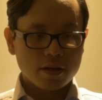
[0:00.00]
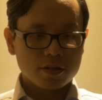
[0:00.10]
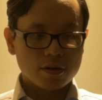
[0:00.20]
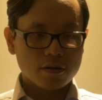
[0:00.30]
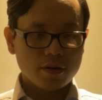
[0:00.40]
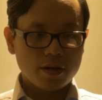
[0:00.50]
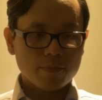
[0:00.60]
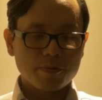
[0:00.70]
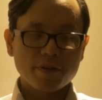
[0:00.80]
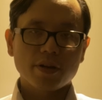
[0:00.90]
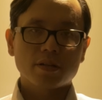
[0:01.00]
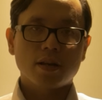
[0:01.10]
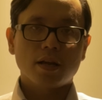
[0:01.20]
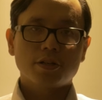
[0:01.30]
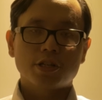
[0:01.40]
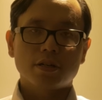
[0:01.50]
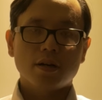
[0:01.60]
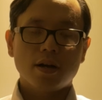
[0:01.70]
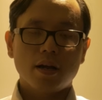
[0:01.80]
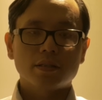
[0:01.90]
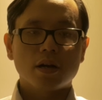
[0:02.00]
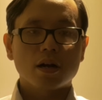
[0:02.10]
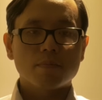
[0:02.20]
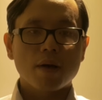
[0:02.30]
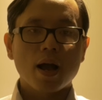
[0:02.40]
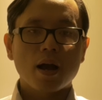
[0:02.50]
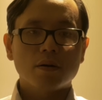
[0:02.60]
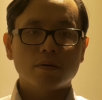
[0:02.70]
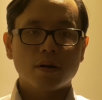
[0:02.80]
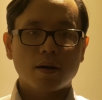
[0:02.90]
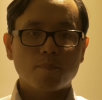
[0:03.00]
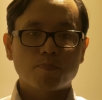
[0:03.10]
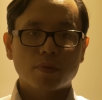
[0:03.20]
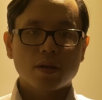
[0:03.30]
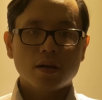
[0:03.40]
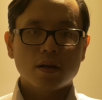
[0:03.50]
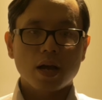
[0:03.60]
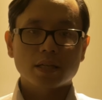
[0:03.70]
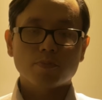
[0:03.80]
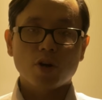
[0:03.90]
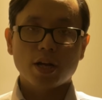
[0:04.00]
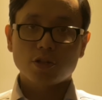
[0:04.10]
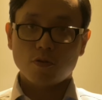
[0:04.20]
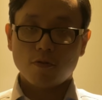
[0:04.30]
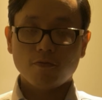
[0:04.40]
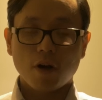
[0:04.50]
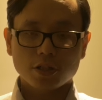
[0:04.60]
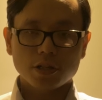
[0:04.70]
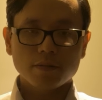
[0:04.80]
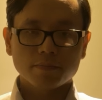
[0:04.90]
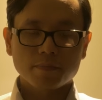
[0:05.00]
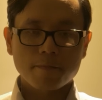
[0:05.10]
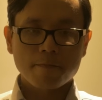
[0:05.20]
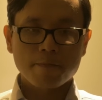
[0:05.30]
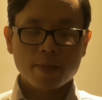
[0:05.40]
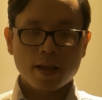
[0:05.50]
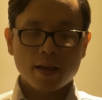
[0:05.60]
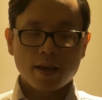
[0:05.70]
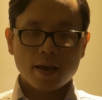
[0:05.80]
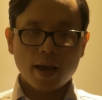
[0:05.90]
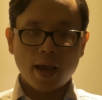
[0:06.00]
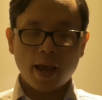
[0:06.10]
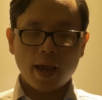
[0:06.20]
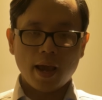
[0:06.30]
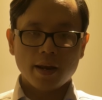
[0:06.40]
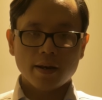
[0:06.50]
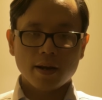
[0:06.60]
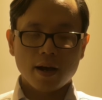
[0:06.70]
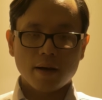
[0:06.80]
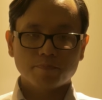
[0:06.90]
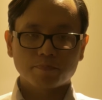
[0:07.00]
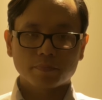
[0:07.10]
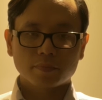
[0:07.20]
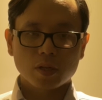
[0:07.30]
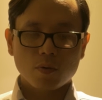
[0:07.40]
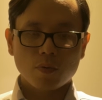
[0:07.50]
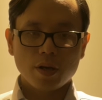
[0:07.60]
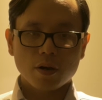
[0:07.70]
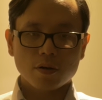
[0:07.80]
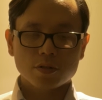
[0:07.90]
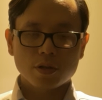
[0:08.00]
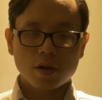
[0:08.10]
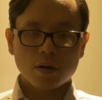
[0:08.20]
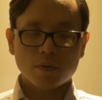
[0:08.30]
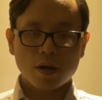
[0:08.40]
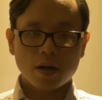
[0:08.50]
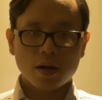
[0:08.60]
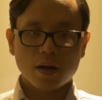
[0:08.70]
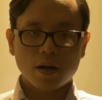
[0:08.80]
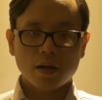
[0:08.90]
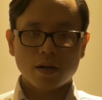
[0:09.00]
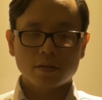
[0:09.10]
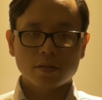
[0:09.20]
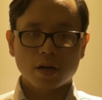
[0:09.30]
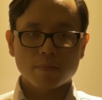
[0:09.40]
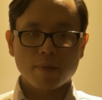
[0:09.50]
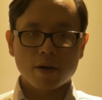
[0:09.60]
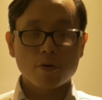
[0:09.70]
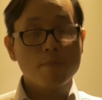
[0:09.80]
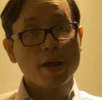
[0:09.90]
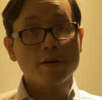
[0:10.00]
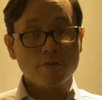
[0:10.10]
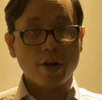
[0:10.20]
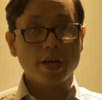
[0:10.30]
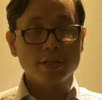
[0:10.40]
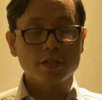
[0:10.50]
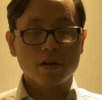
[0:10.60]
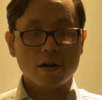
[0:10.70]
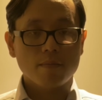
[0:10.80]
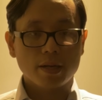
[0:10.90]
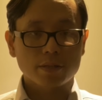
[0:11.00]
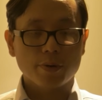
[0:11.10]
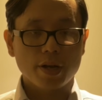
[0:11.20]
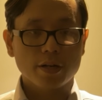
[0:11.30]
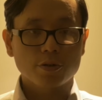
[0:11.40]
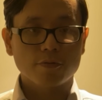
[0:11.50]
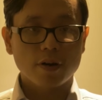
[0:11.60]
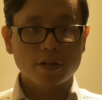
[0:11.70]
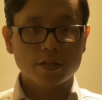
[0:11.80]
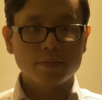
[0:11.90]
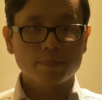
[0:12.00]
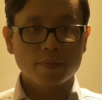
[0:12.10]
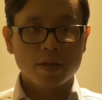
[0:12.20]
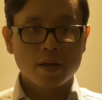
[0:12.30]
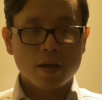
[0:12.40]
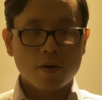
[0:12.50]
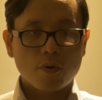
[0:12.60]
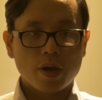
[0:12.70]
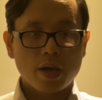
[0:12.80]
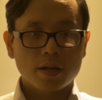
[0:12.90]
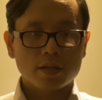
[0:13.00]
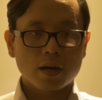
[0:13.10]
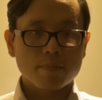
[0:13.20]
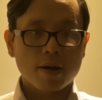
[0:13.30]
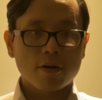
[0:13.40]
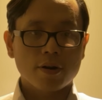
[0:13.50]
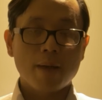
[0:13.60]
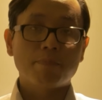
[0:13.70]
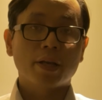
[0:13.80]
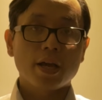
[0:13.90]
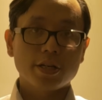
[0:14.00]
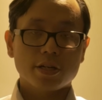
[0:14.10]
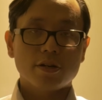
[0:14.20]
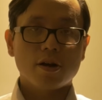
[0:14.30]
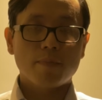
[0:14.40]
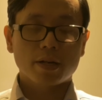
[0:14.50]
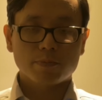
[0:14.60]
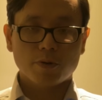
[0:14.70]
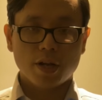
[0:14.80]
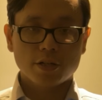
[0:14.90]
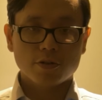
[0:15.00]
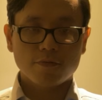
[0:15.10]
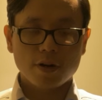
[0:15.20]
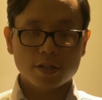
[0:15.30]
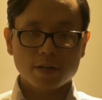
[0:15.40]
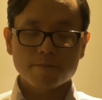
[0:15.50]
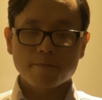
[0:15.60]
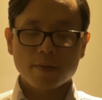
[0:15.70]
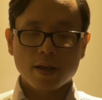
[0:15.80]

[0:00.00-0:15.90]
So in the previous lecture, I talked about exponential function, and we also talk about domain and range of exponential function. We talk about the application of exponential function,